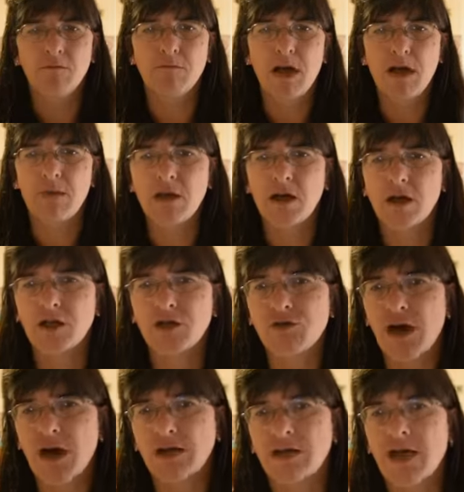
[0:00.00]
maybe I could
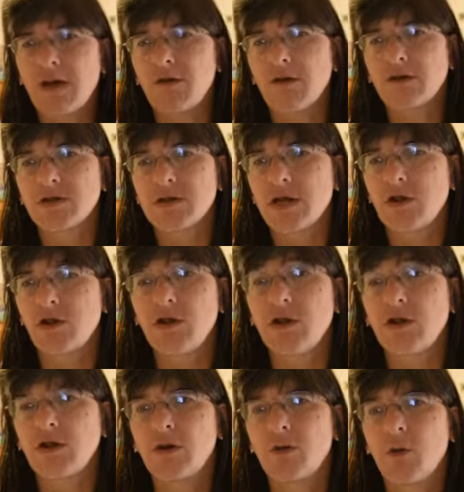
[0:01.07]
track down or
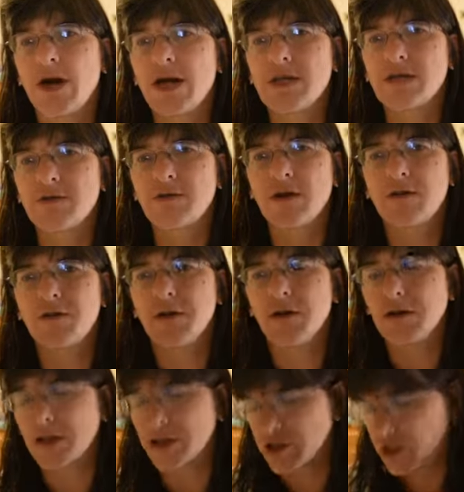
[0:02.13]
look at ways of doing it